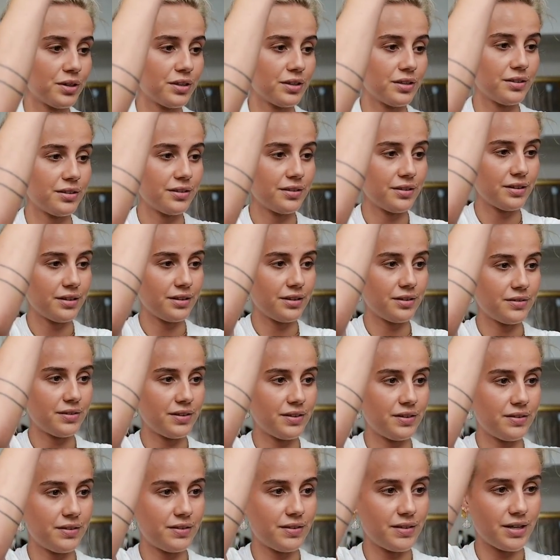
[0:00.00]
can
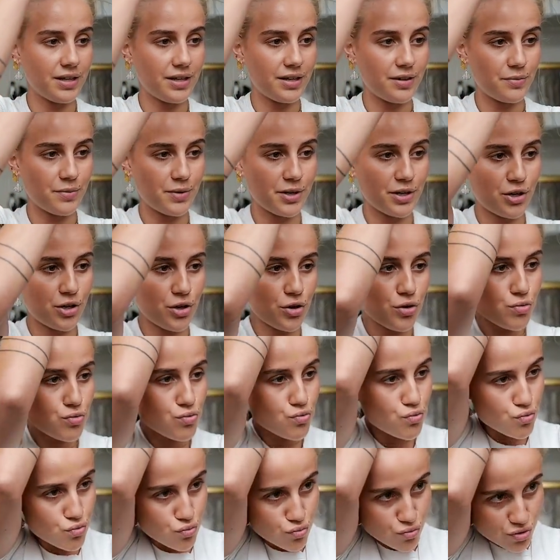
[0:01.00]
there we
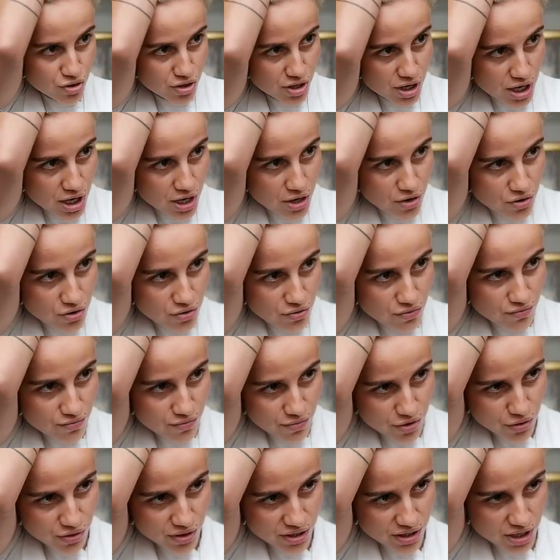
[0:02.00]
go. There, you
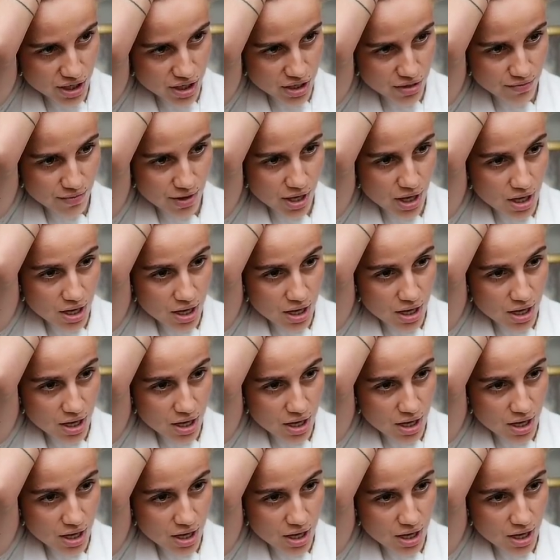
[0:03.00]
can see it.